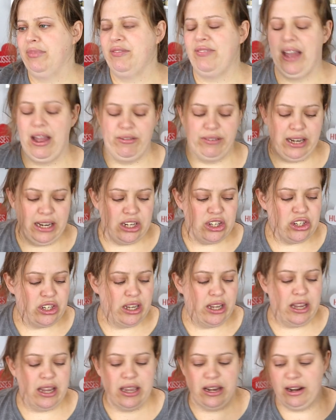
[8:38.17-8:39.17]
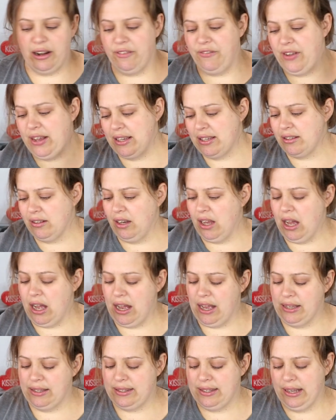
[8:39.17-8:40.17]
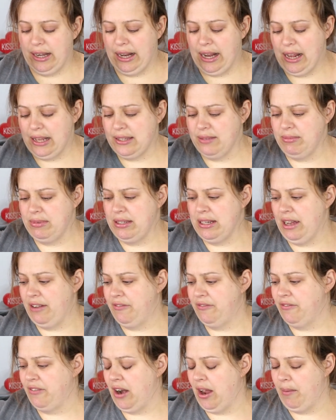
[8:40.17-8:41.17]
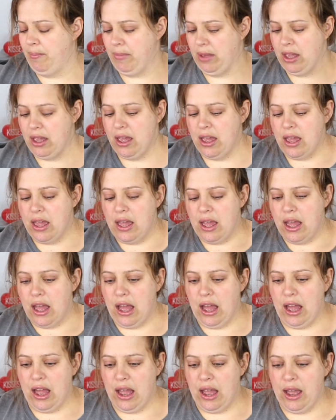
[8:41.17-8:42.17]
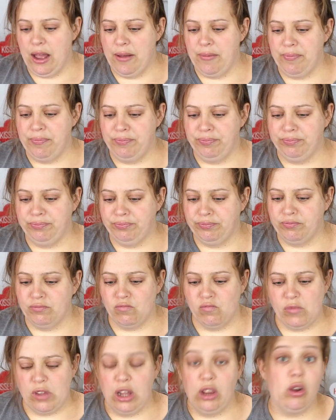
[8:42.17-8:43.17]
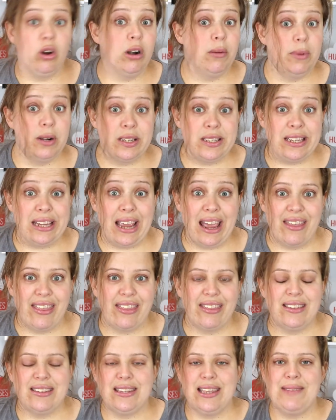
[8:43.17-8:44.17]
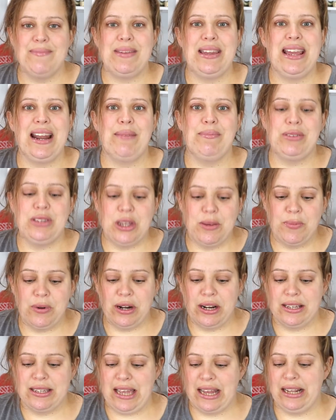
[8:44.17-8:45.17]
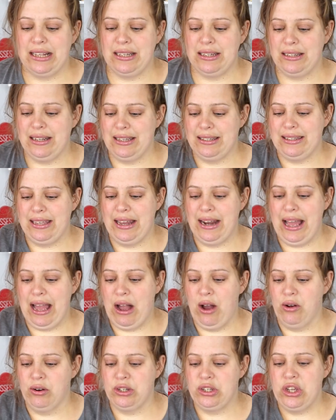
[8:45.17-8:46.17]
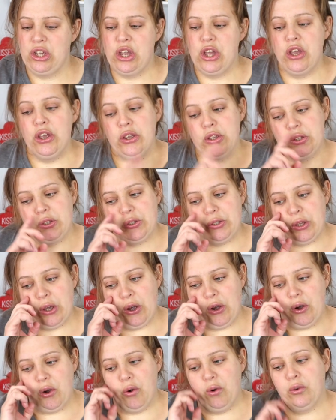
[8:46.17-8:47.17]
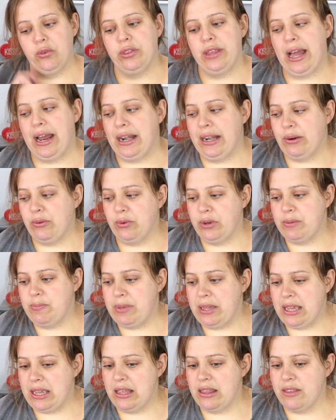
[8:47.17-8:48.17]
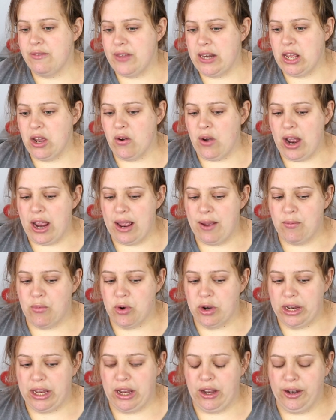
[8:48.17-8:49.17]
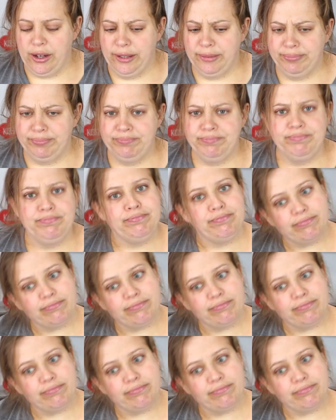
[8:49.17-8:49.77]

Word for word: foundation and a face gloss, and I got some stuff from Laura Mercier that they sent me. I'm super excited to test that out, so that would be the video I am working on.